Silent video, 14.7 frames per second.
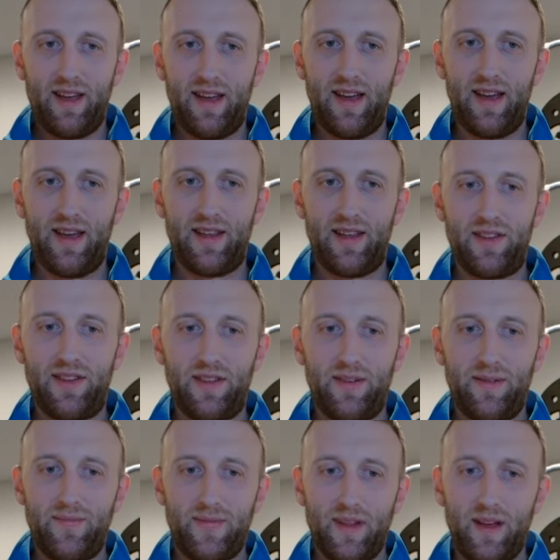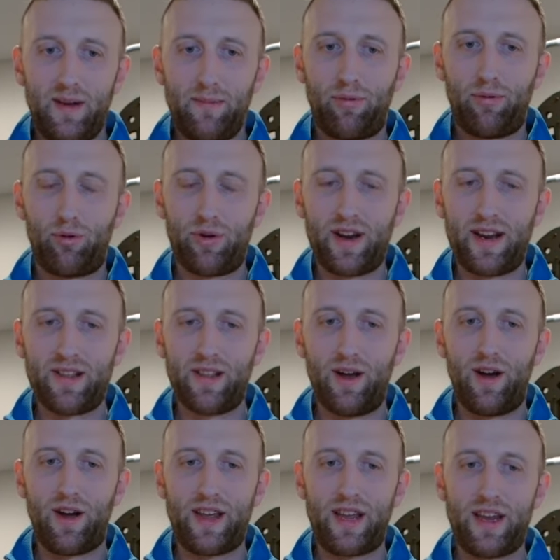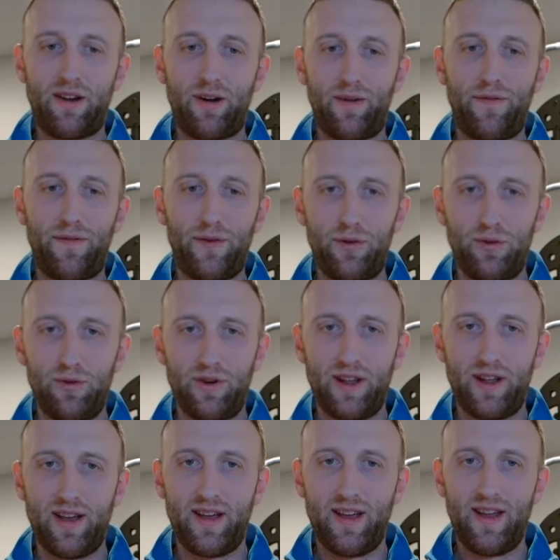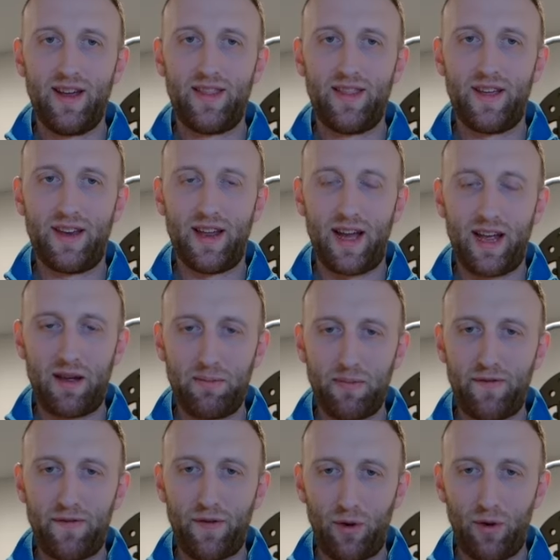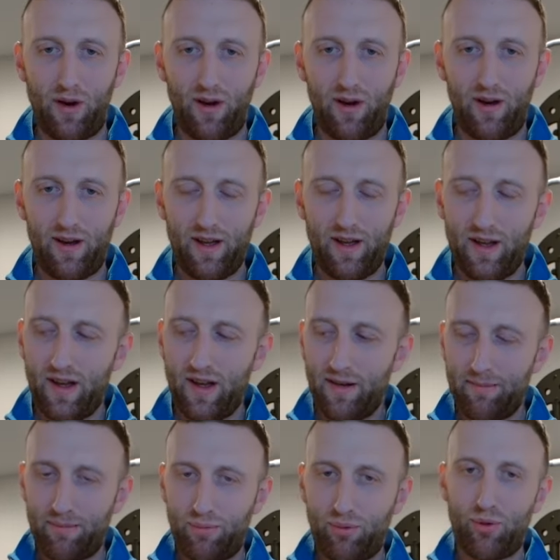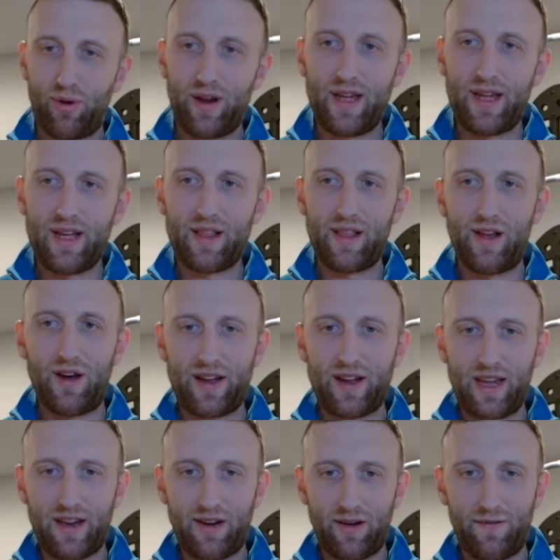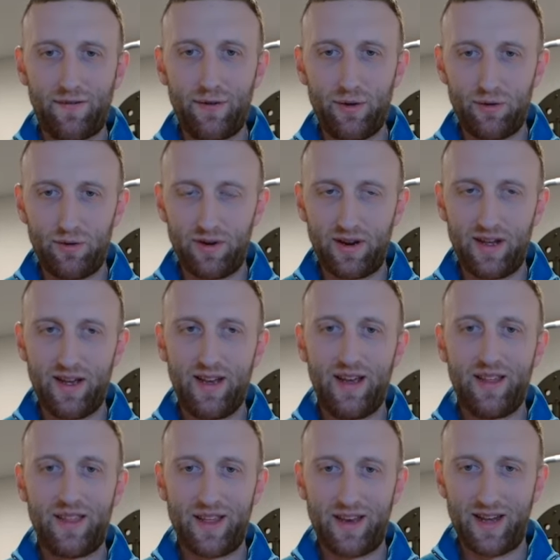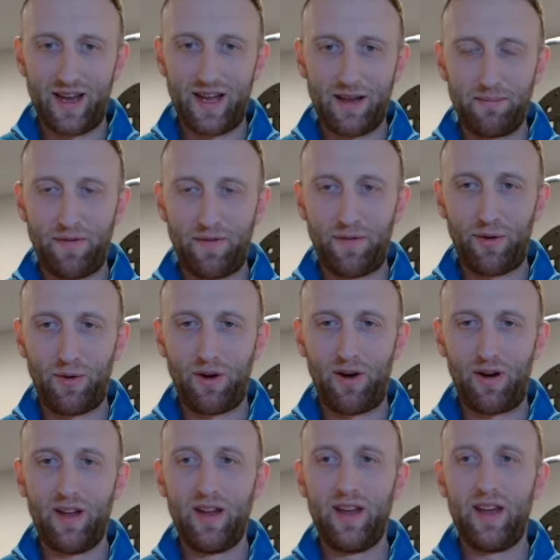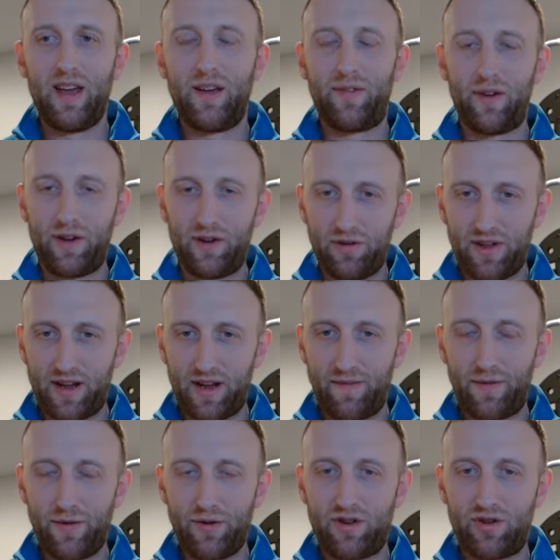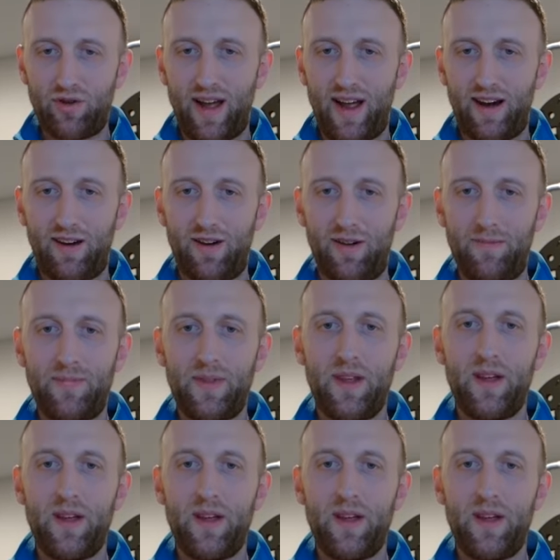is pre-logging your food the night before. Pre-logging your food the night before. If you're using a food tracker,